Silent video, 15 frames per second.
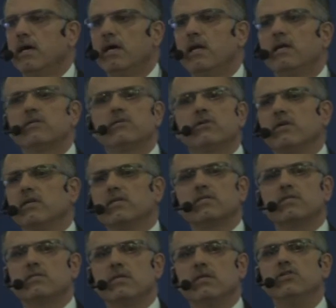
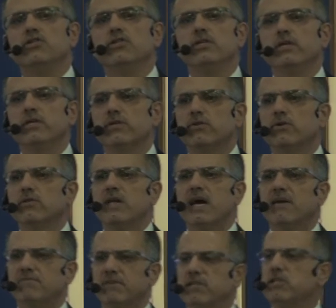electronics engineers don't
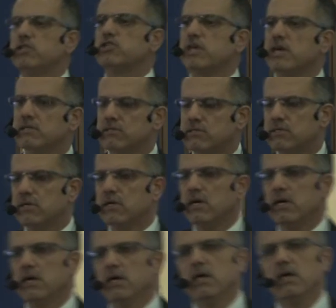have any chance,
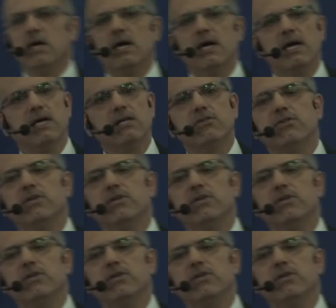and